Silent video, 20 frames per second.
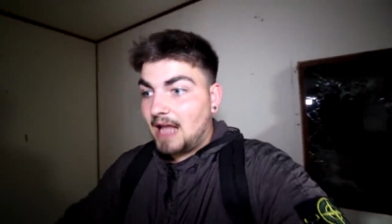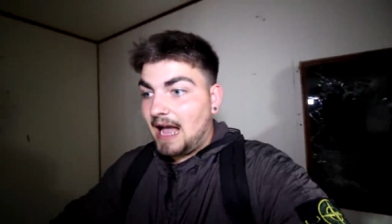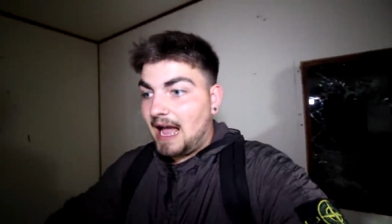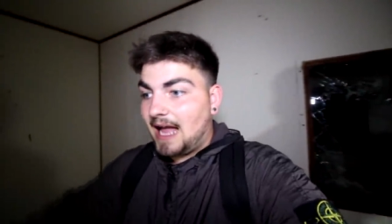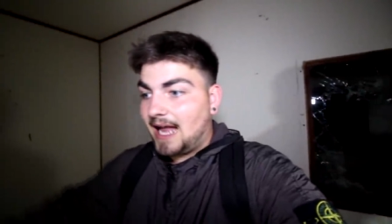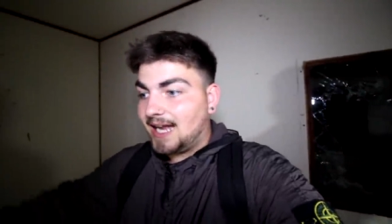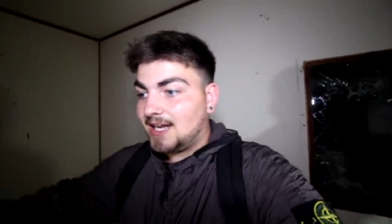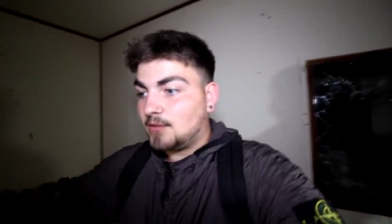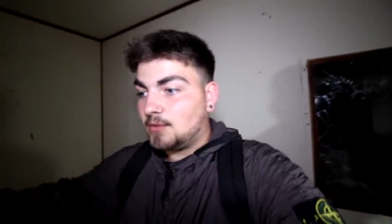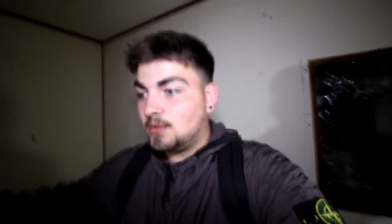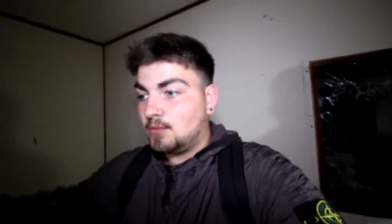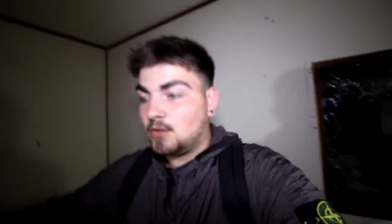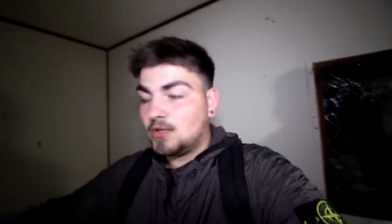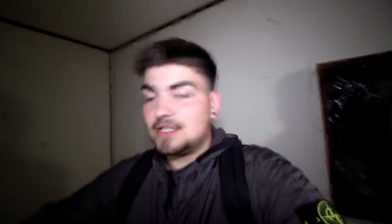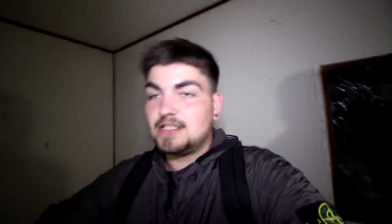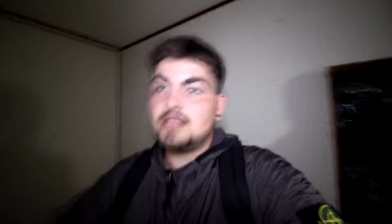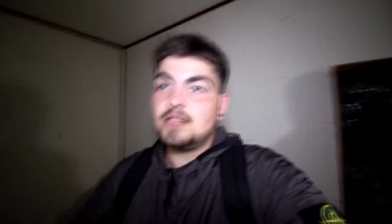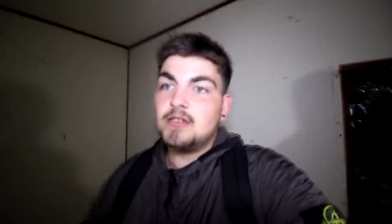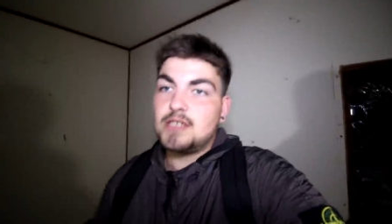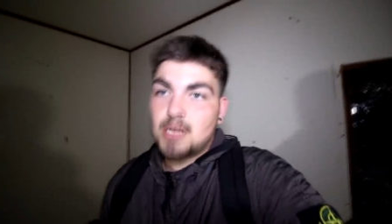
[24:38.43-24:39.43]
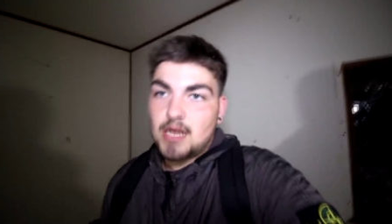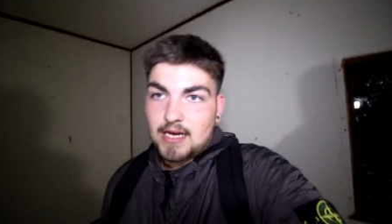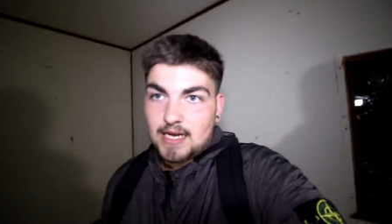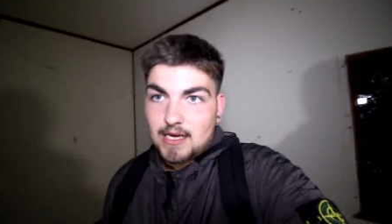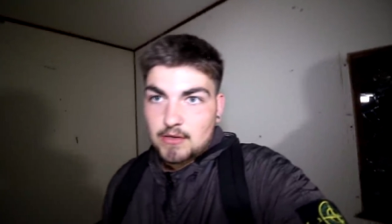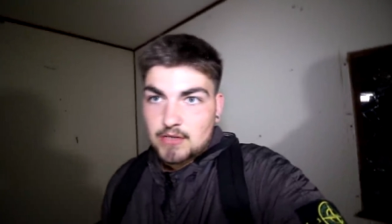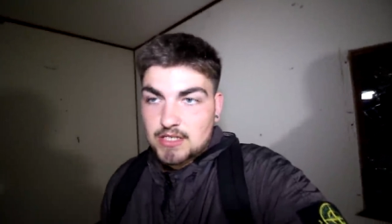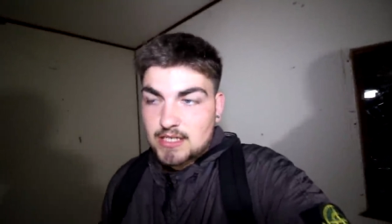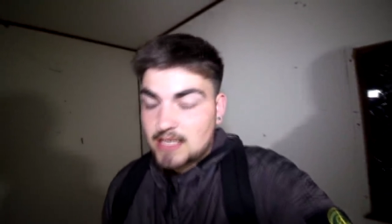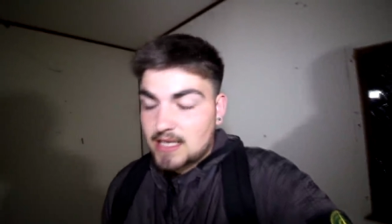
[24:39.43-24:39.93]
And we wanted to do something
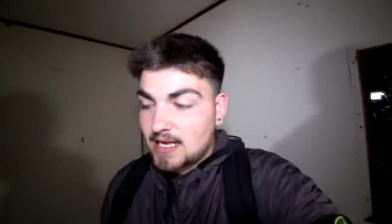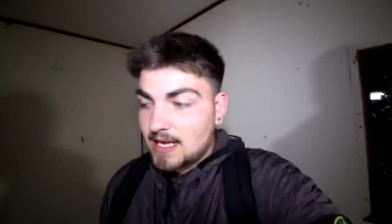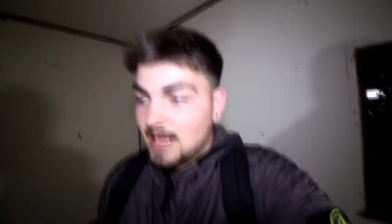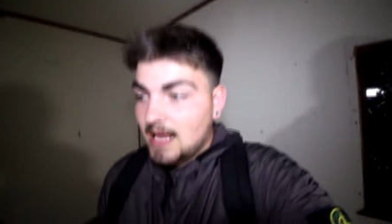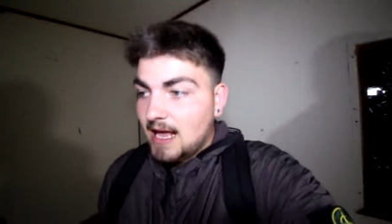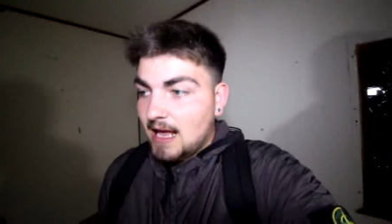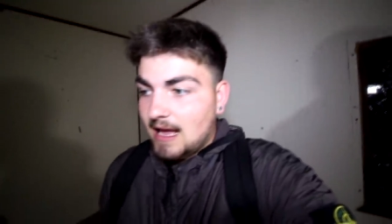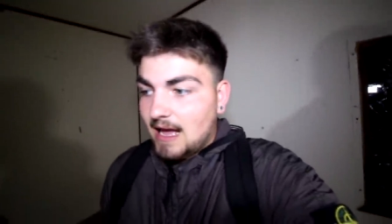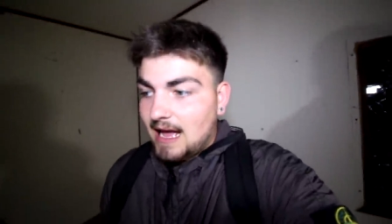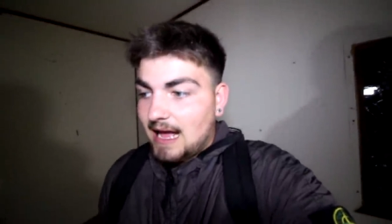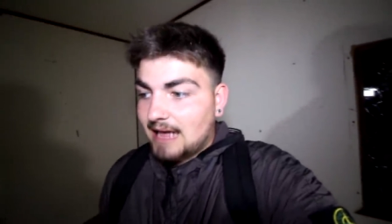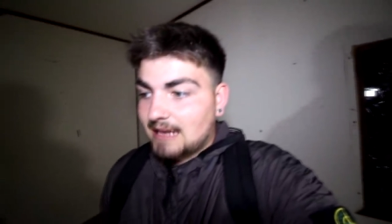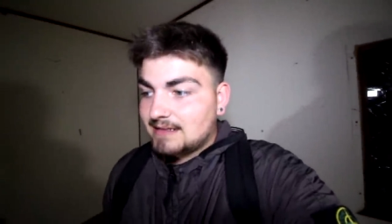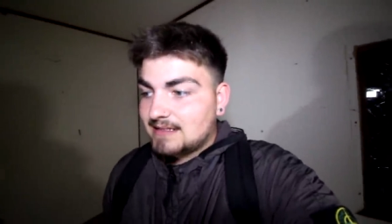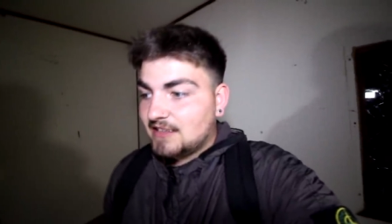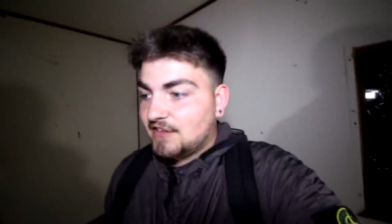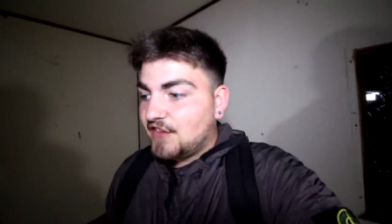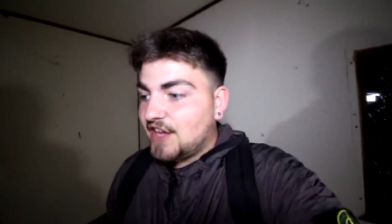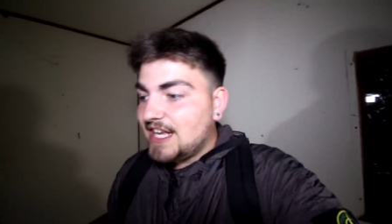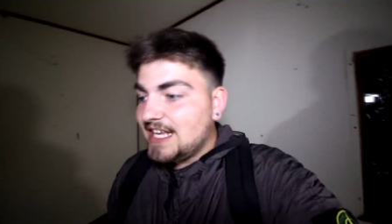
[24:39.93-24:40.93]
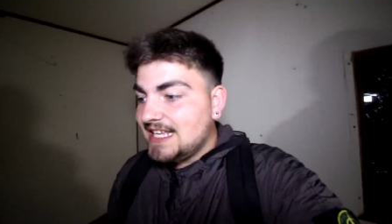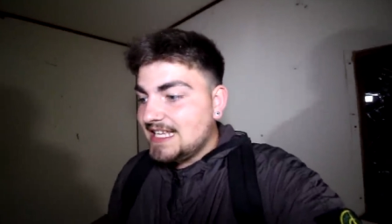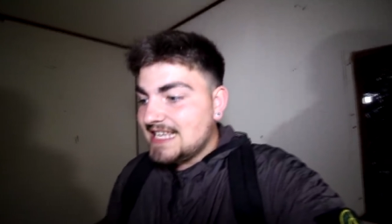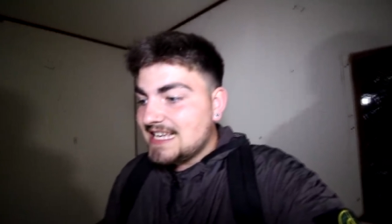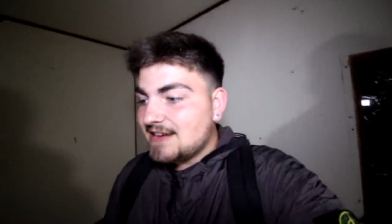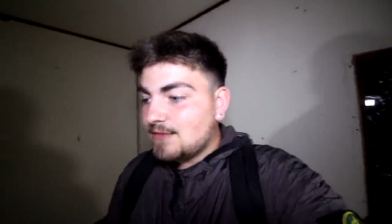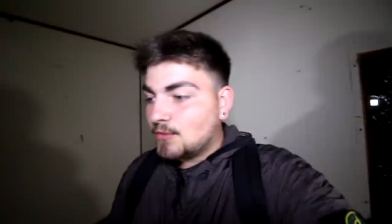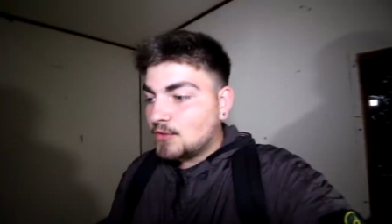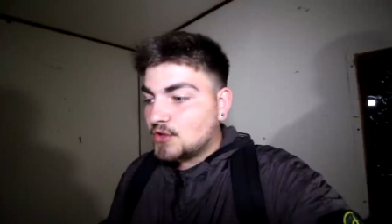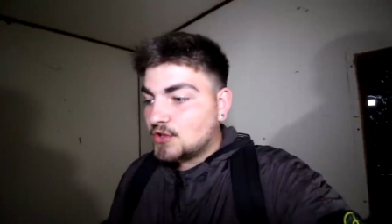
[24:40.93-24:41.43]
else here. And if
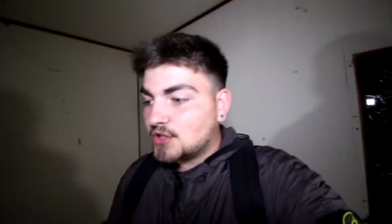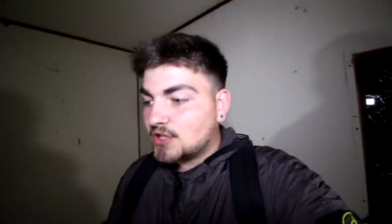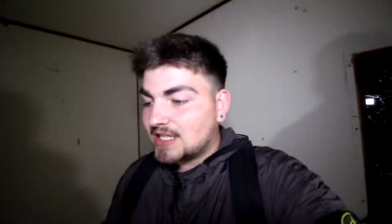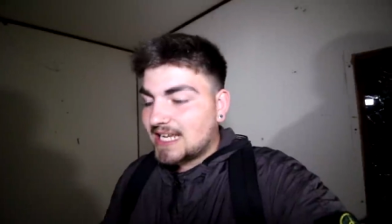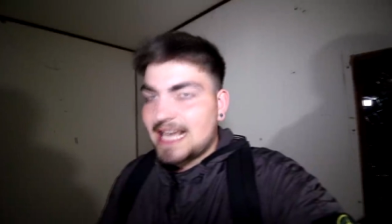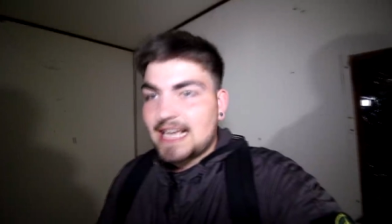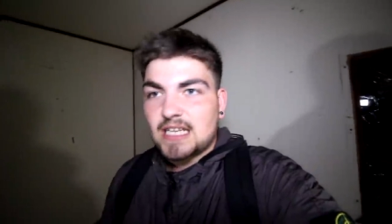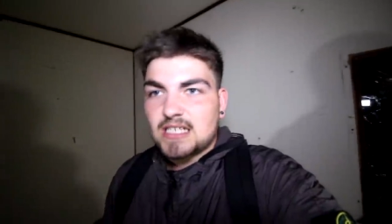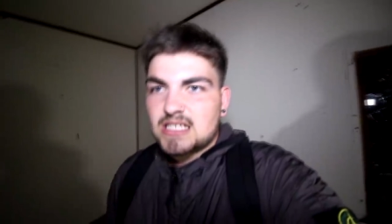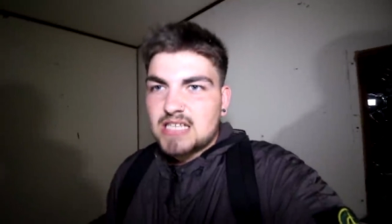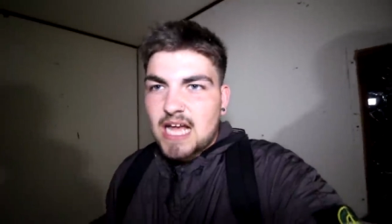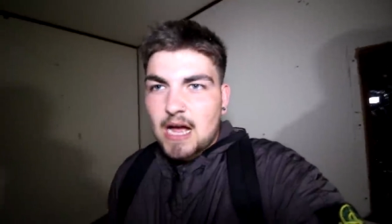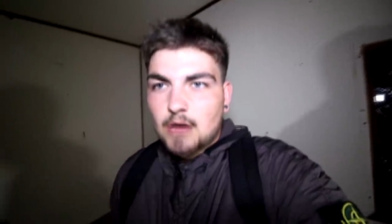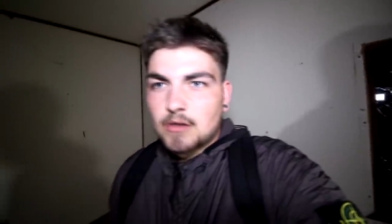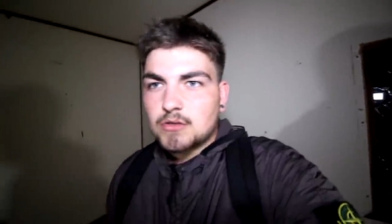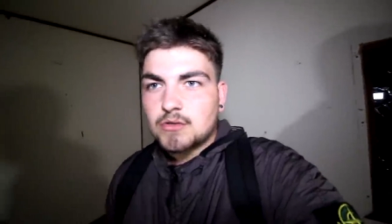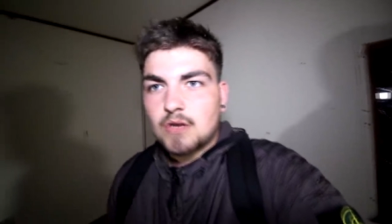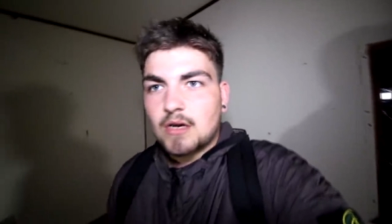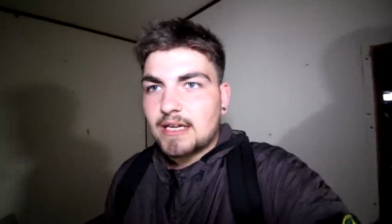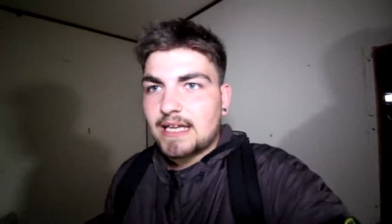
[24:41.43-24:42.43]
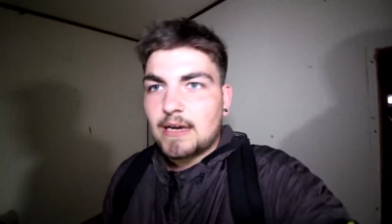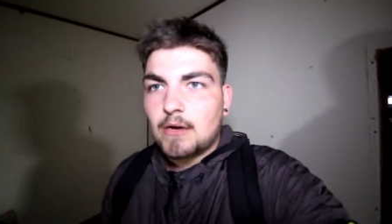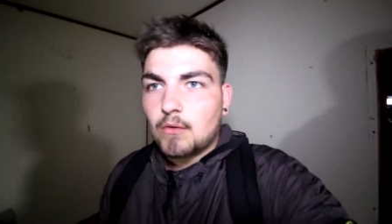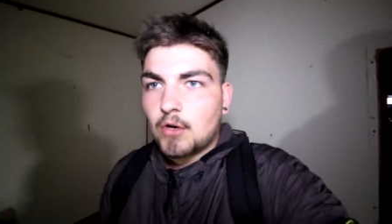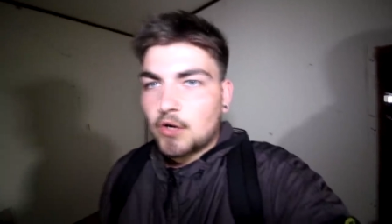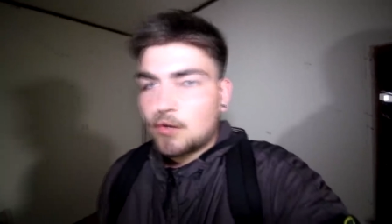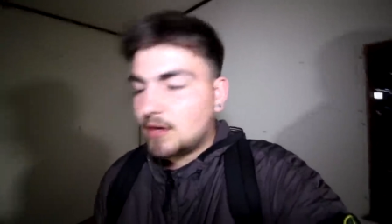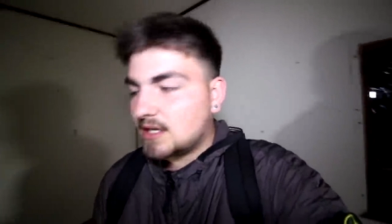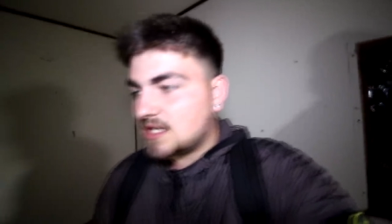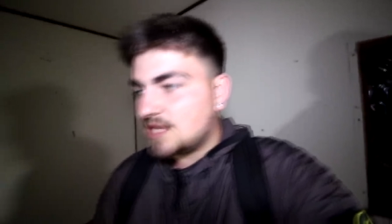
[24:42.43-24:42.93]
he was to kick us out and try and get
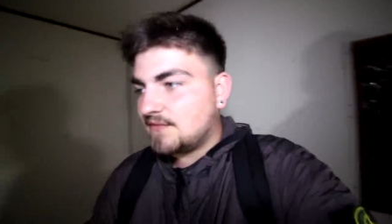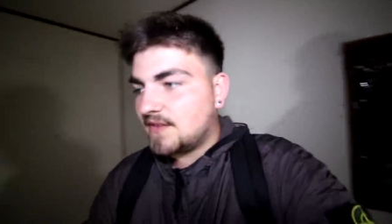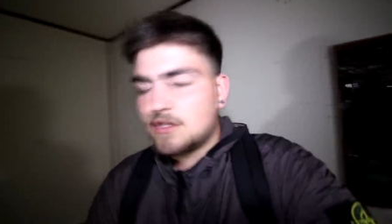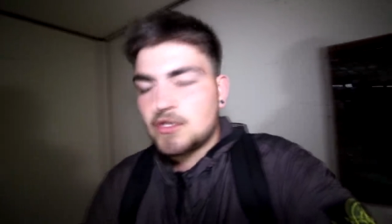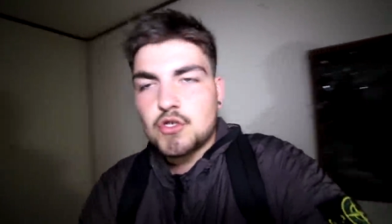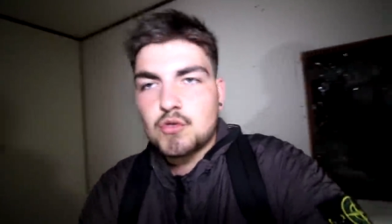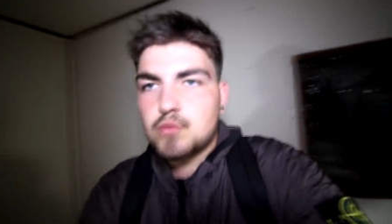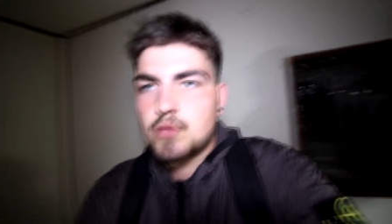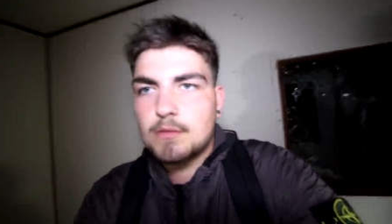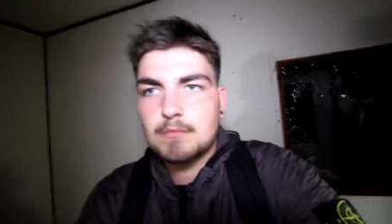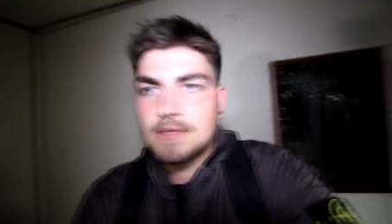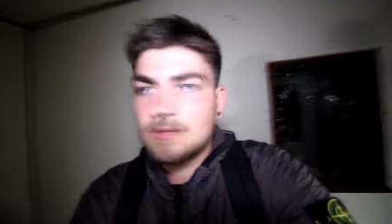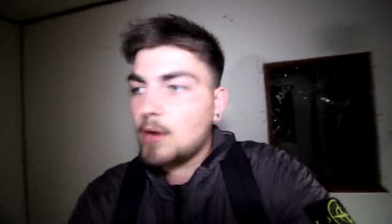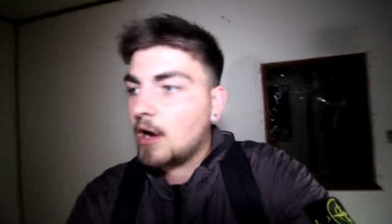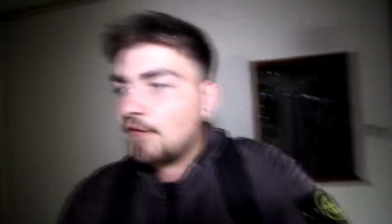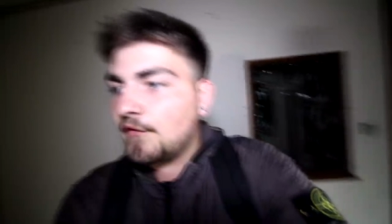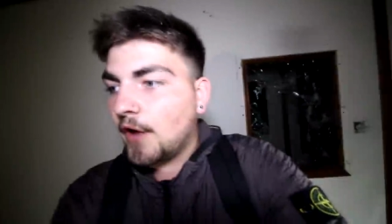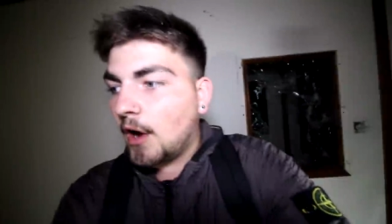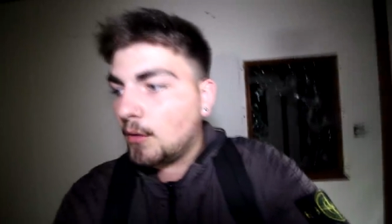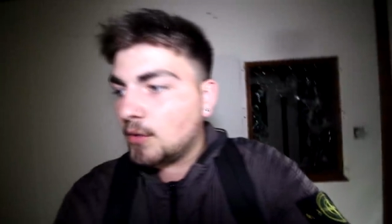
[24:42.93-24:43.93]
all aggressive, it just wouldn't be worth it.